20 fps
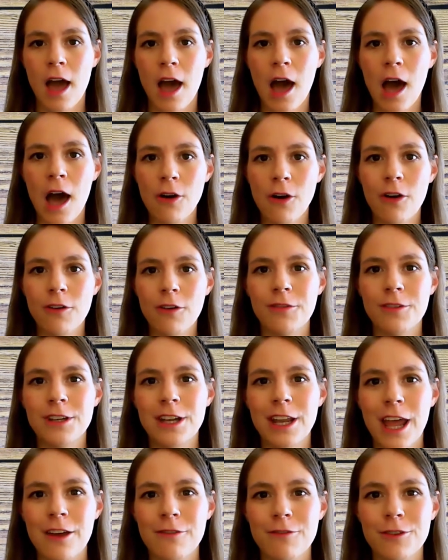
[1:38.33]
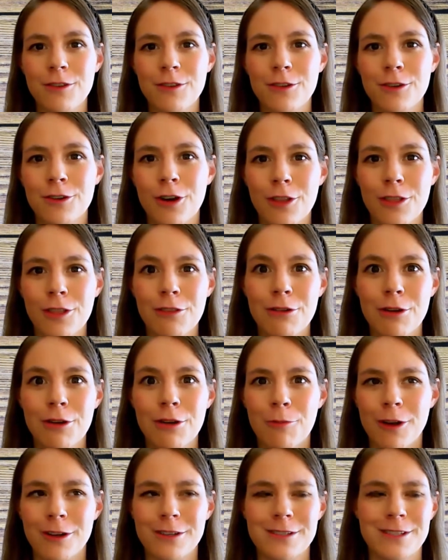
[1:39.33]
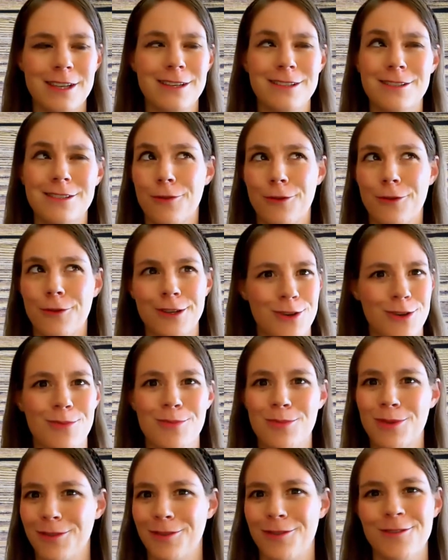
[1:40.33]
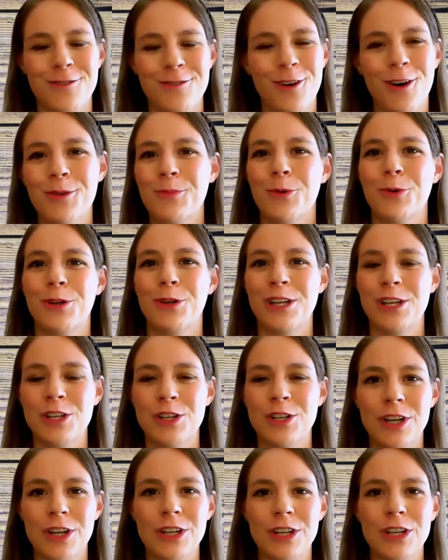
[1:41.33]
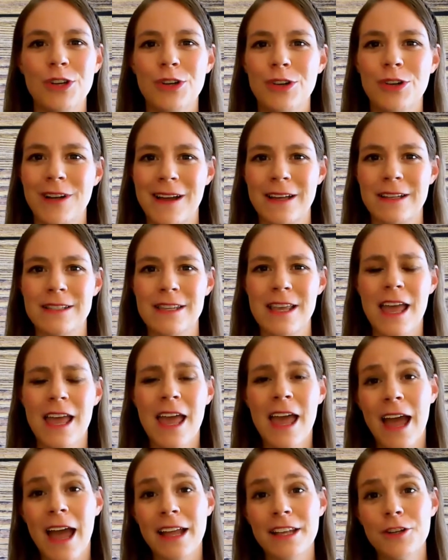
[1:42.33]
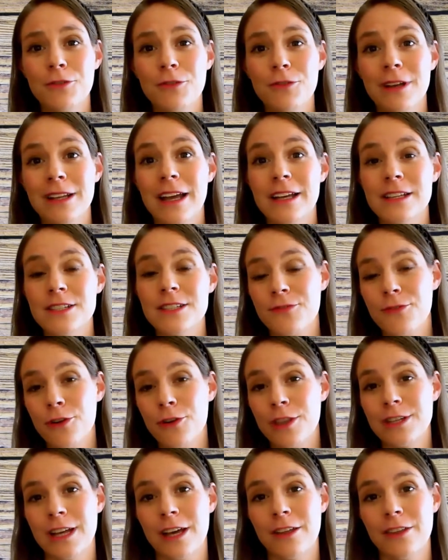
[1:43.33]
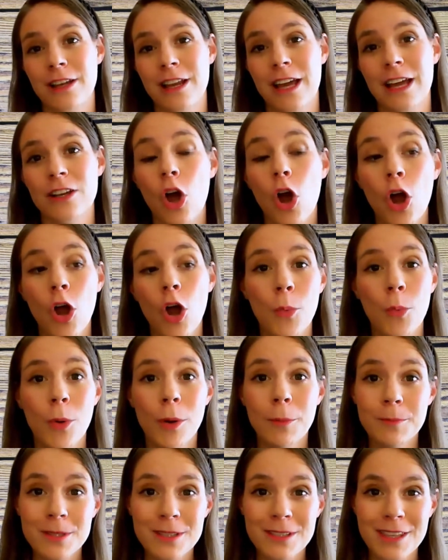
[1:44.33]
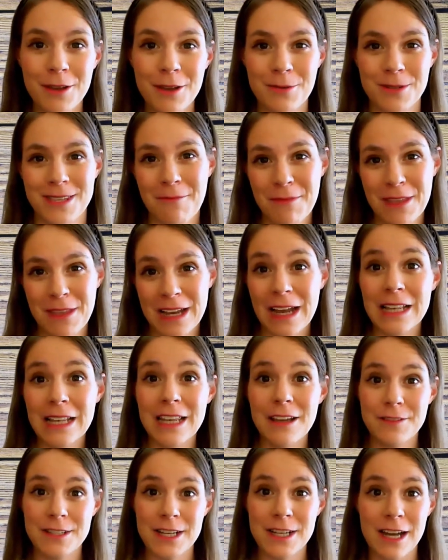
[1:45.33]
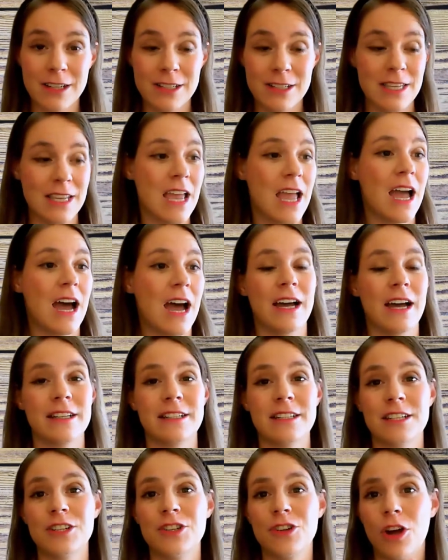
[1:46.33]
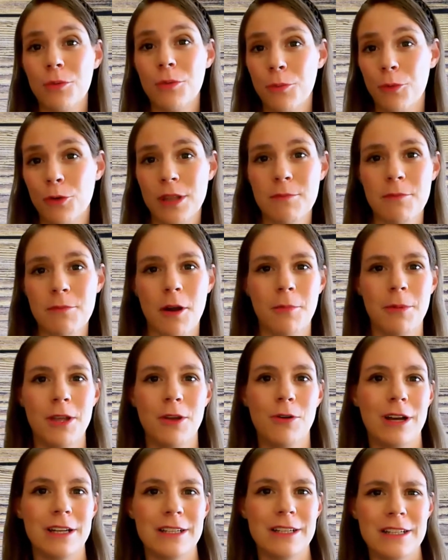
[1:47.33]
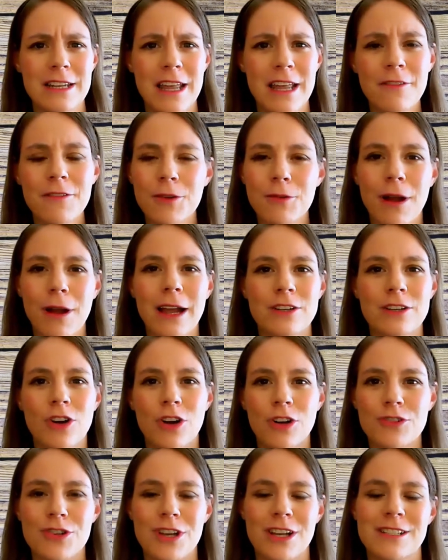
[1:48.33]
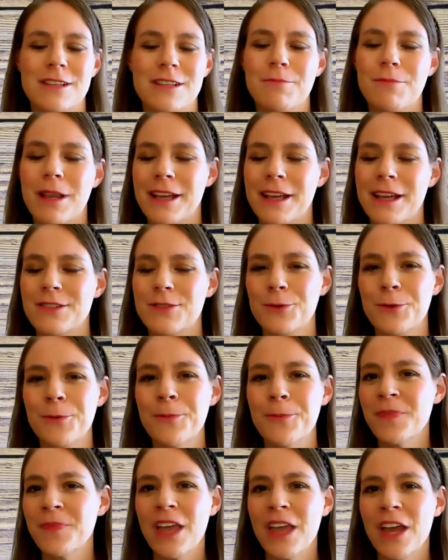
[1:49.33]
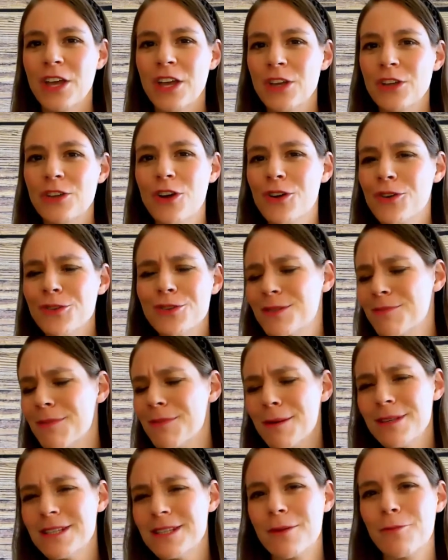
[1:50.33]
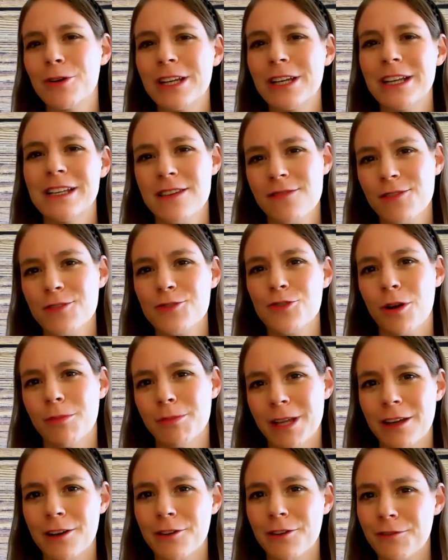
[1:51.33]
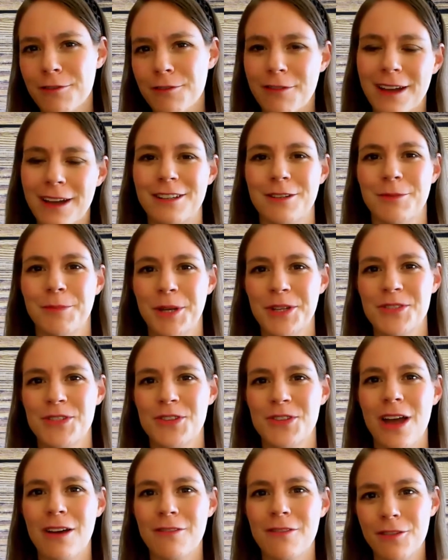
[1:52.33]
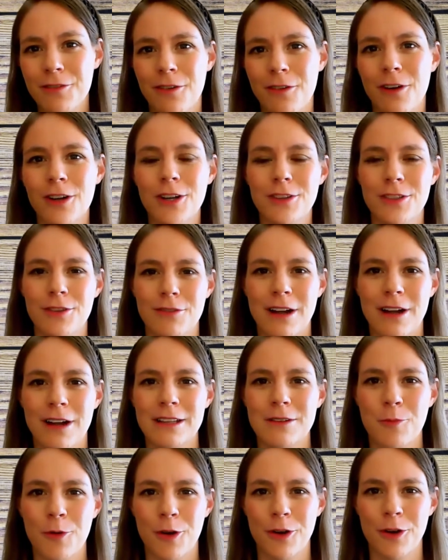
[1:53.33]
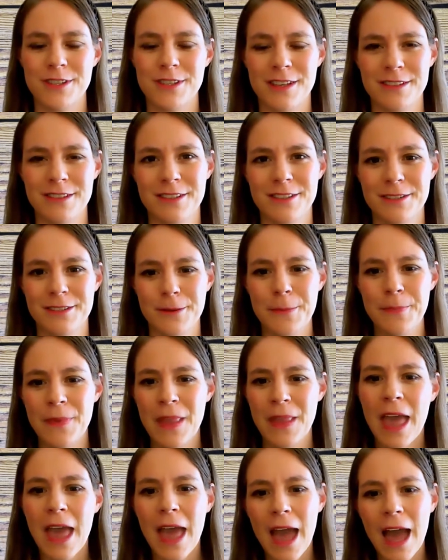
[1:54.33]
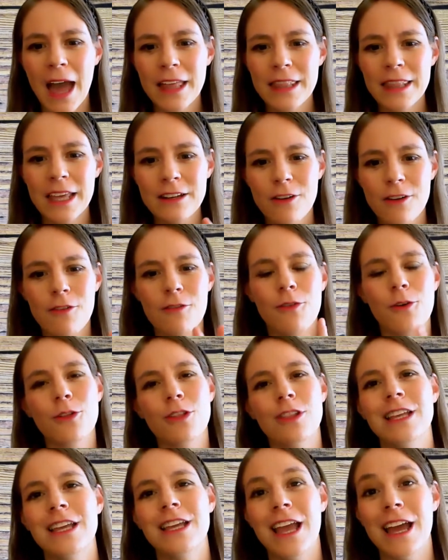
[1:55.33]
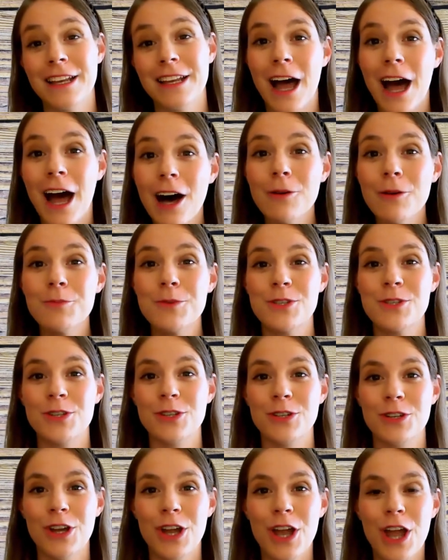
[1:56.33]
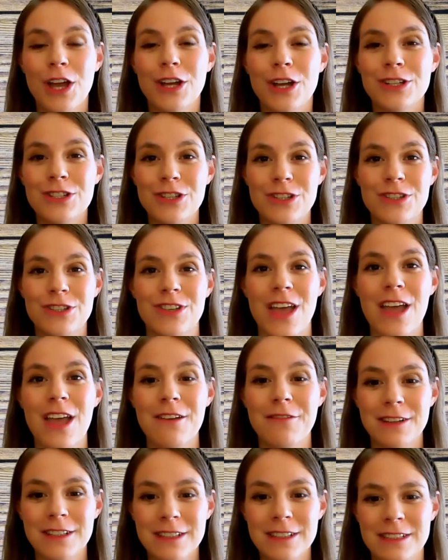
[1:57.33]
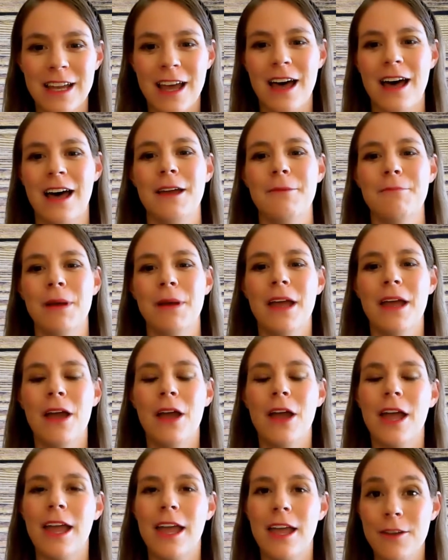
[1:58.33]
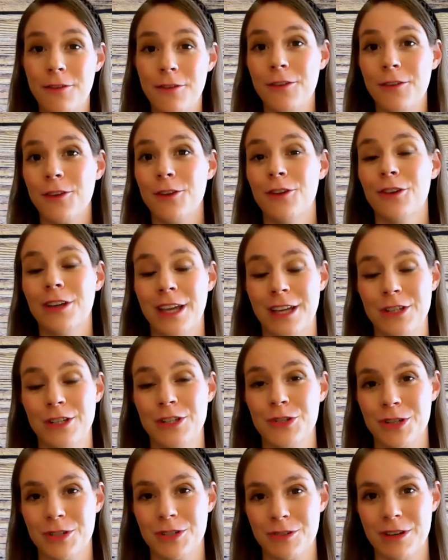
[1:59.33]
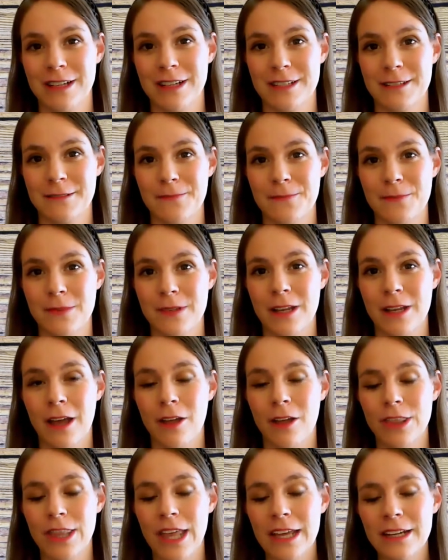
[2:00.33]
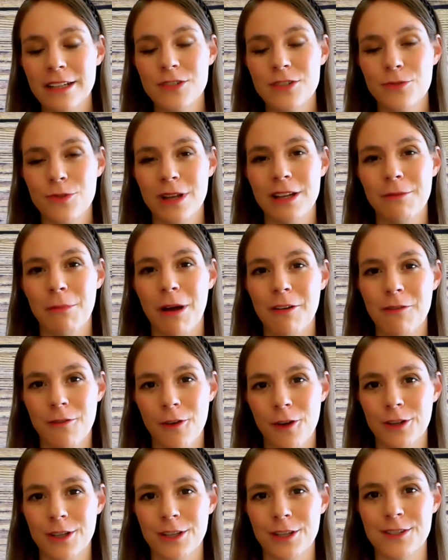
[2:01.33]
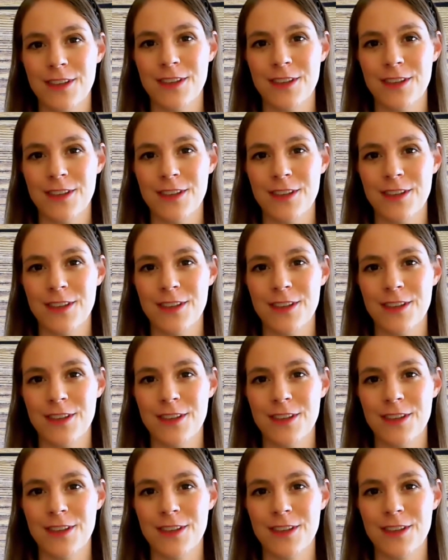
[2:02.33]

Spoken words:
How often have you gone through a process, for example, if you've onboarded a new client and you realize further down the line, oh, whoops, there was something I left out. I didn't onboard them properly, or I didn't have the right contracts in place, or, it was maybe someone has even dropped out of the funnel because you haven't followed the right processes. And then fourthly, it helps you to save time if you can do it right. Now, that is really my focus,